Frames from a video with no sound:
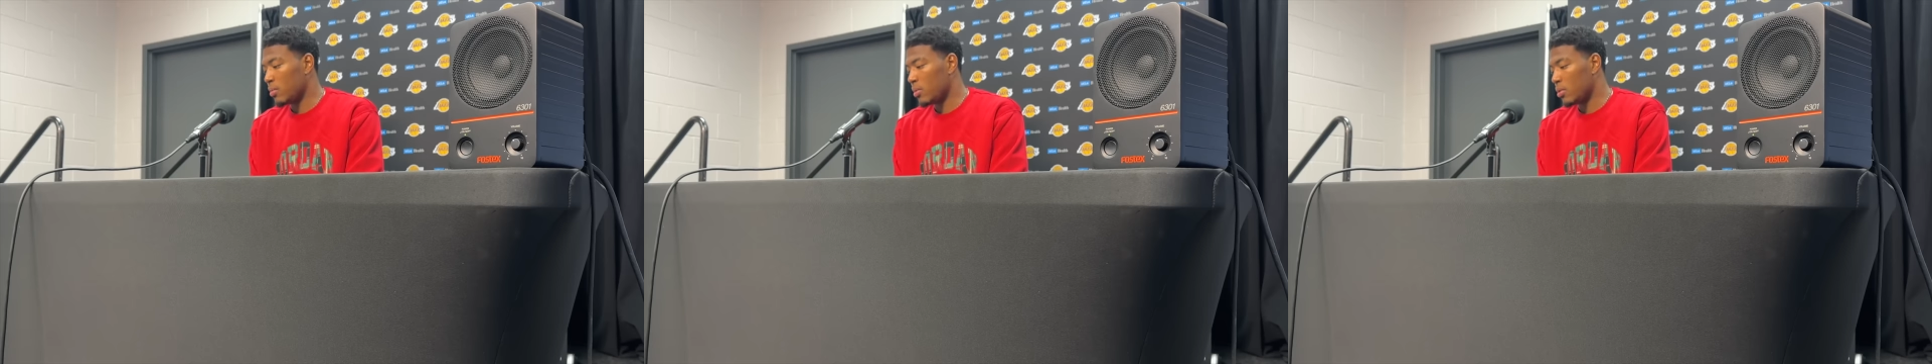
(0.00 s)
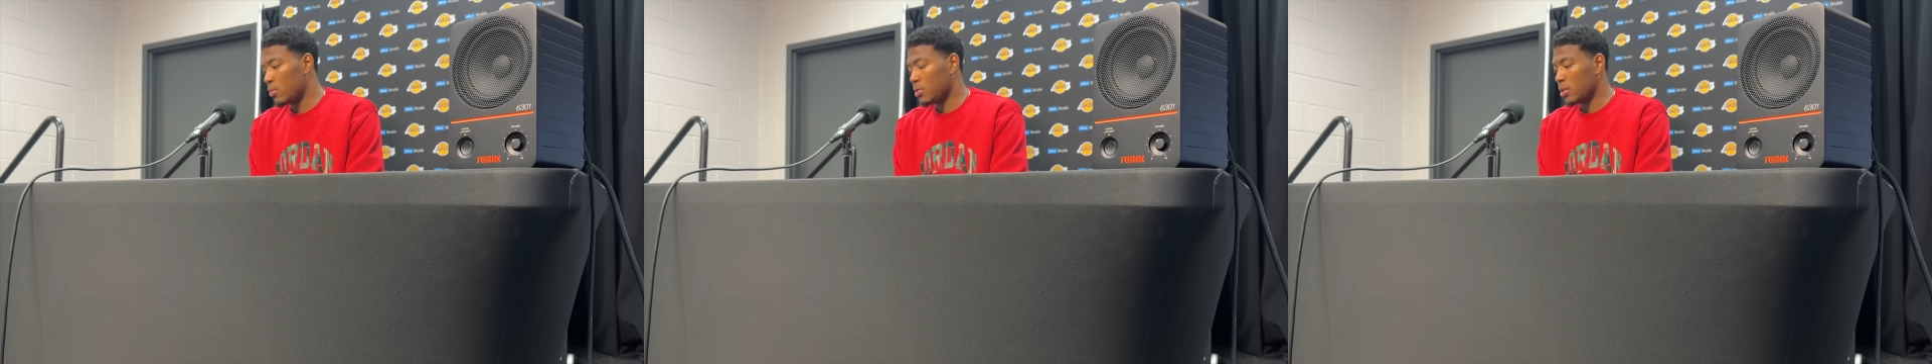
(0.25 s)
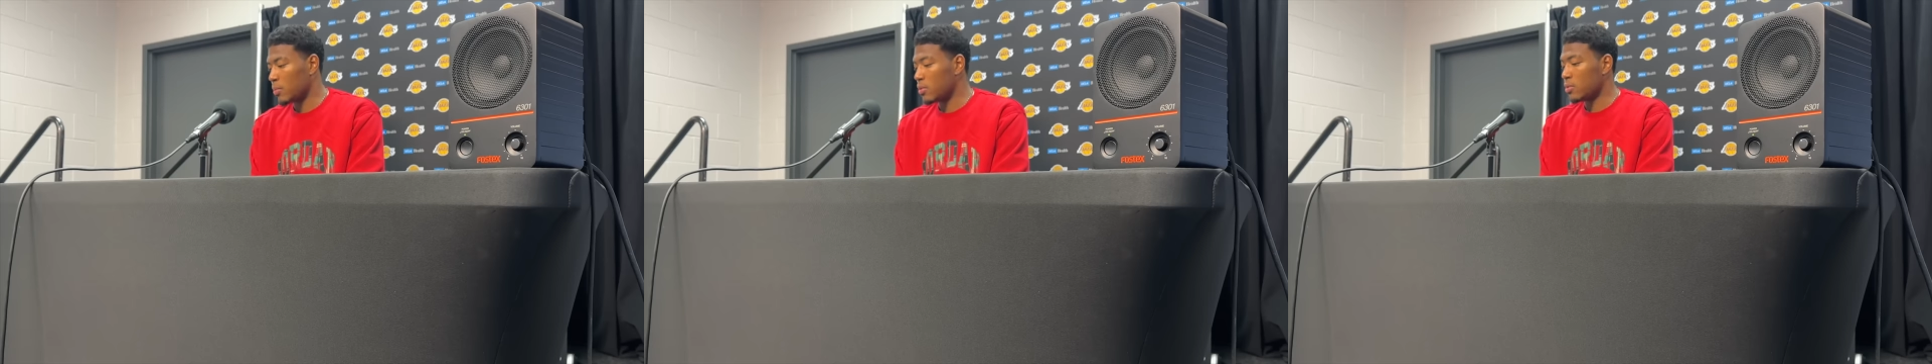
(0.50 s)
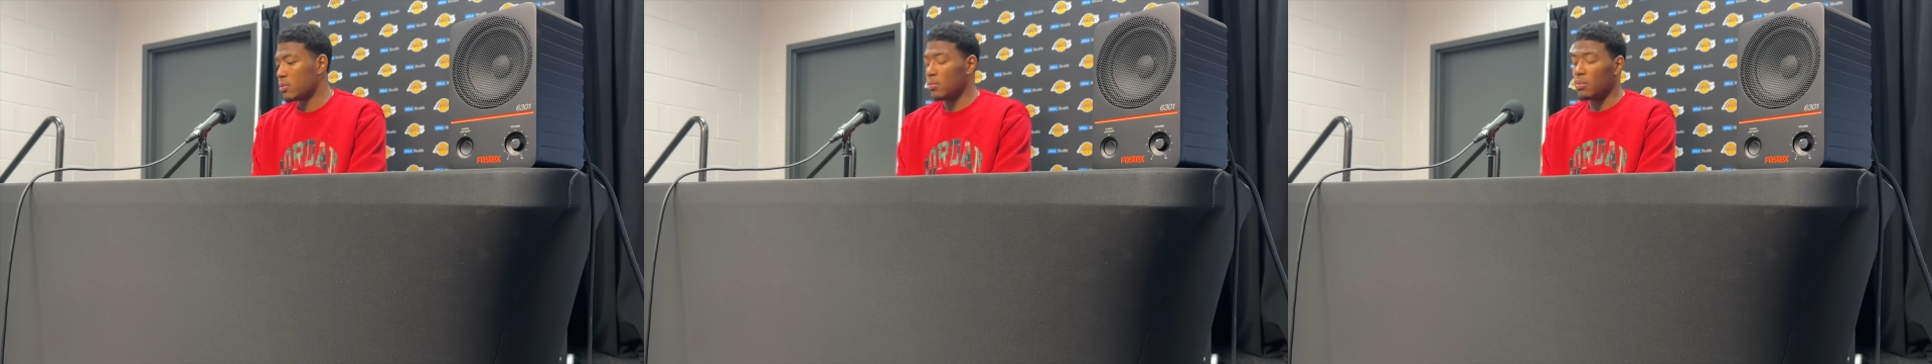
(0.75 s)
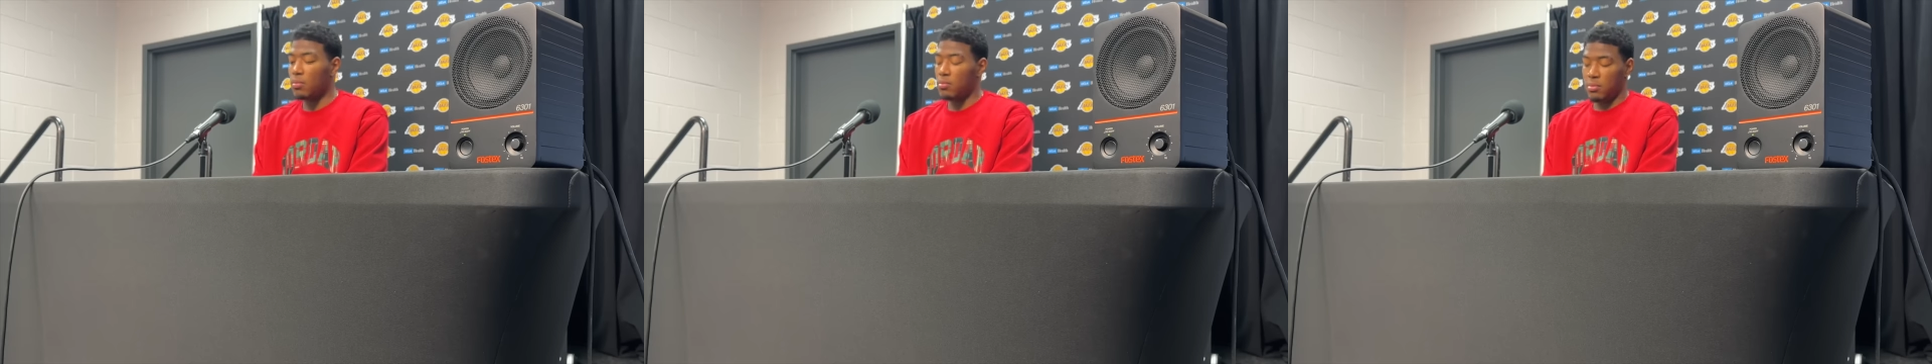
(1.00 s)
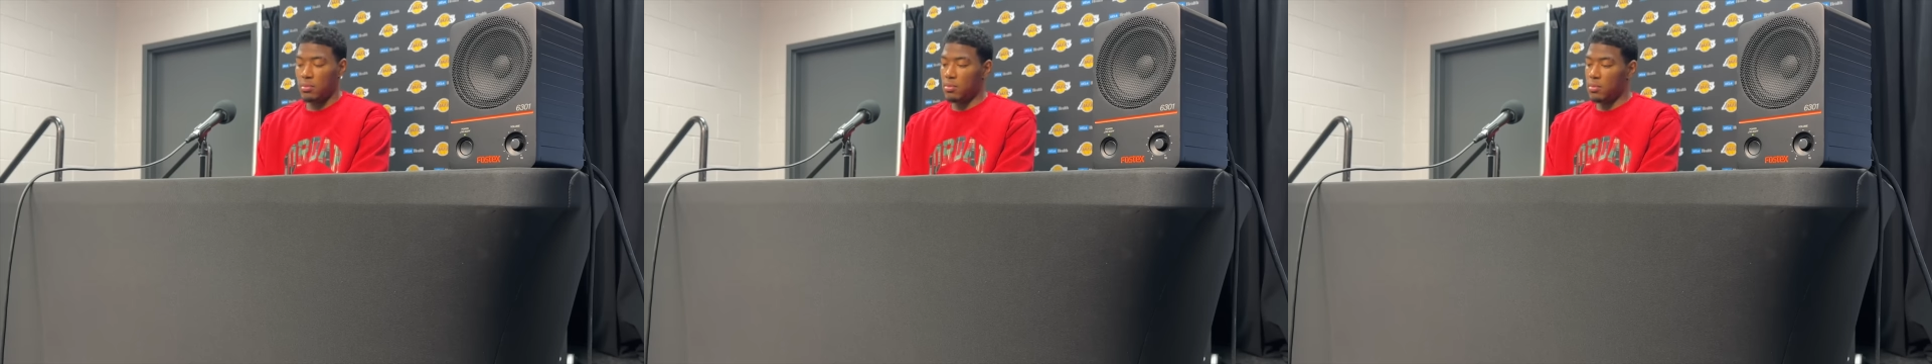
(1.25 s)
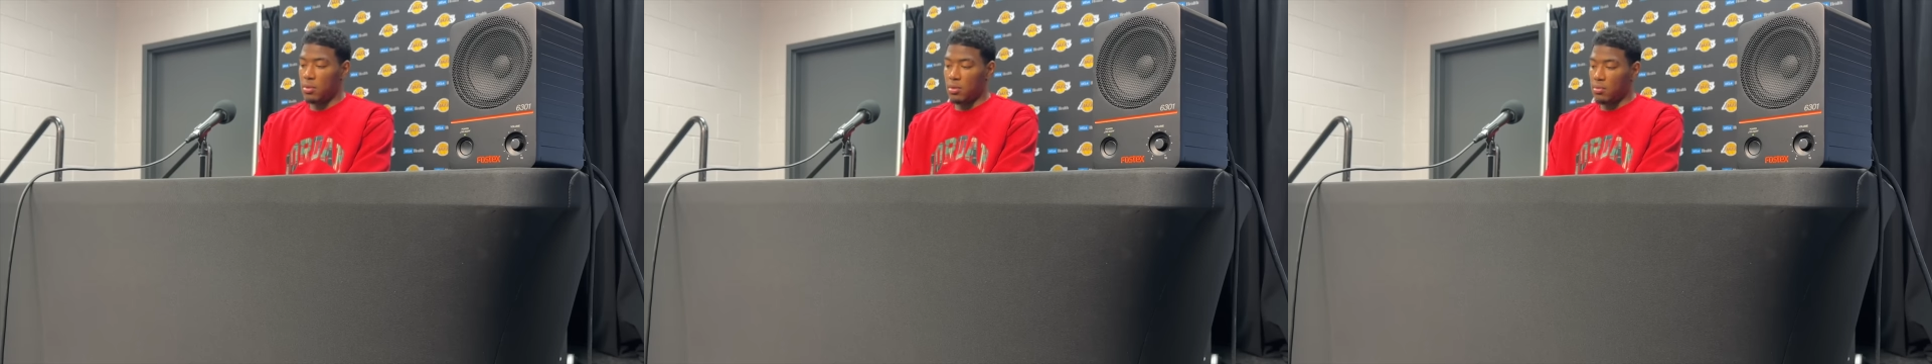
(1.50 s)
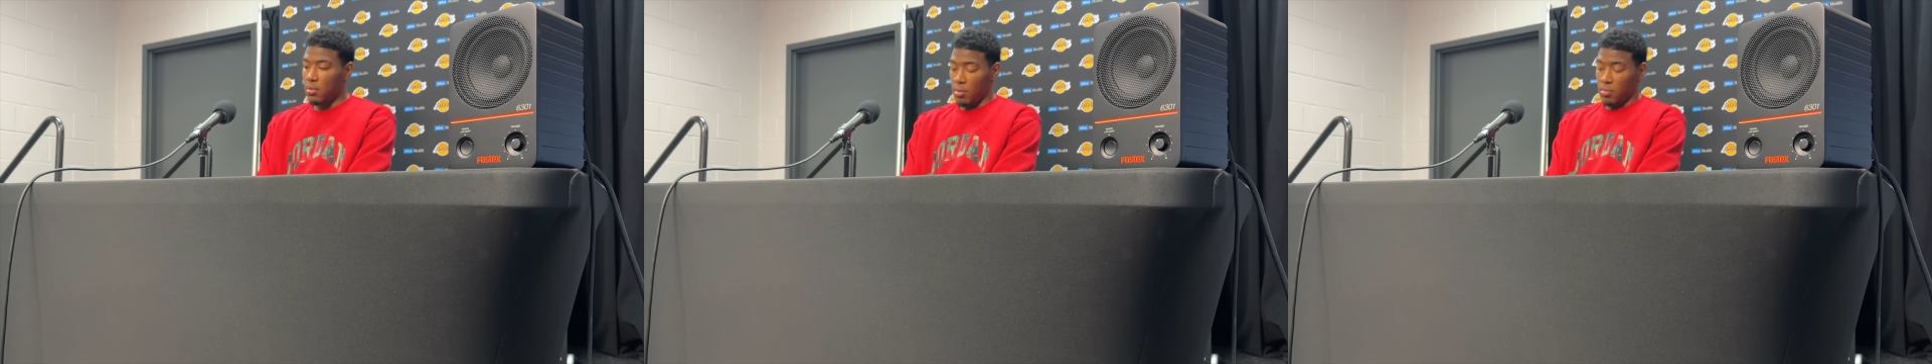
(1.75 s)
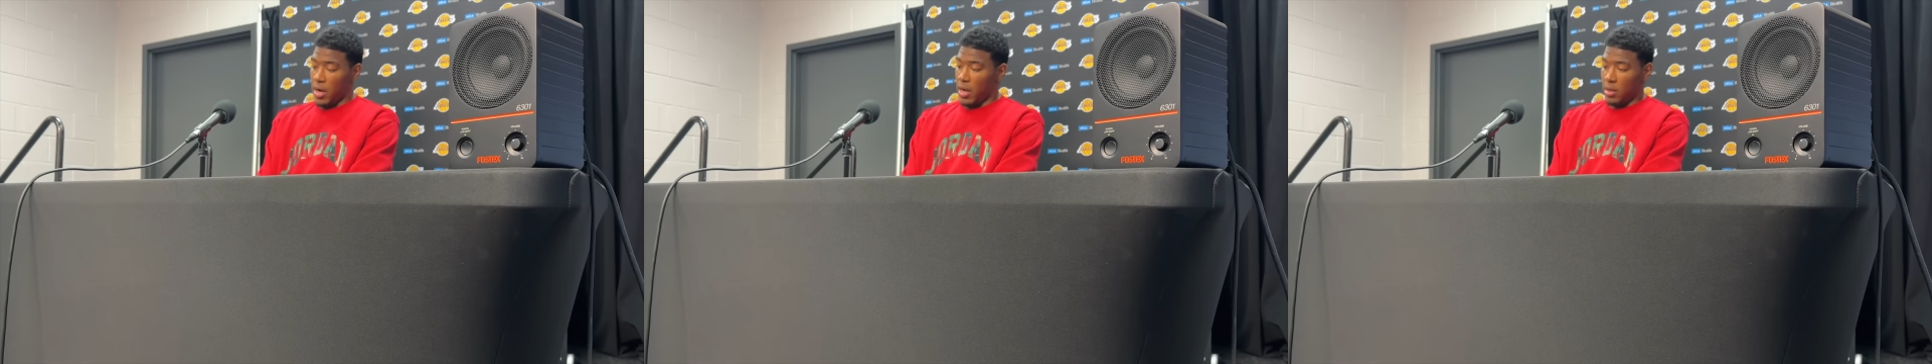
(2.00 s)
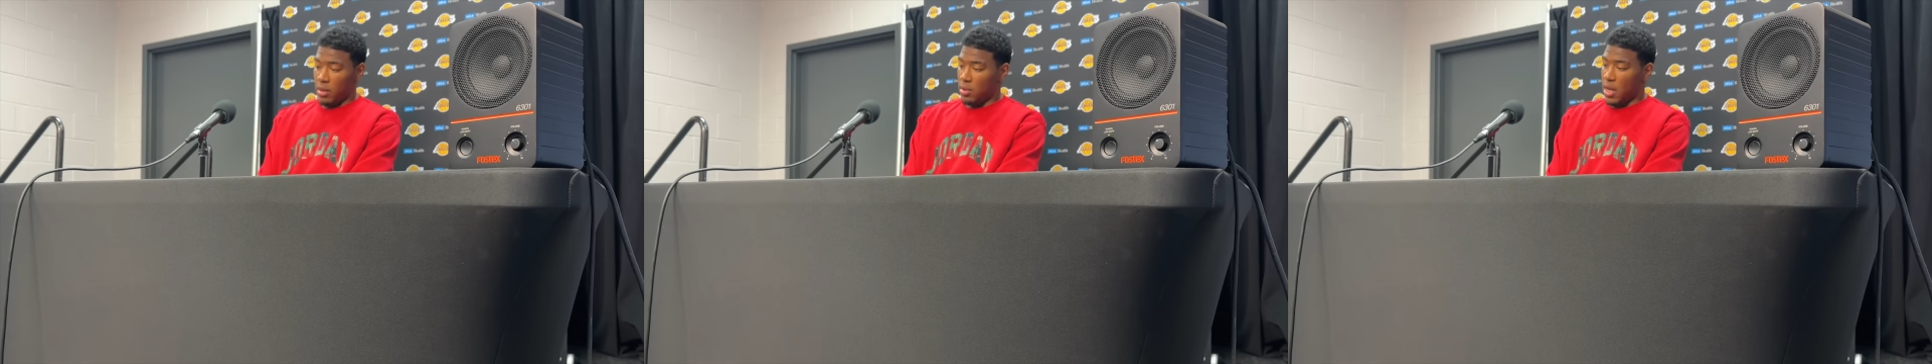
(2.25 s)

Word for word: You know, we're supposed to, you know, one by a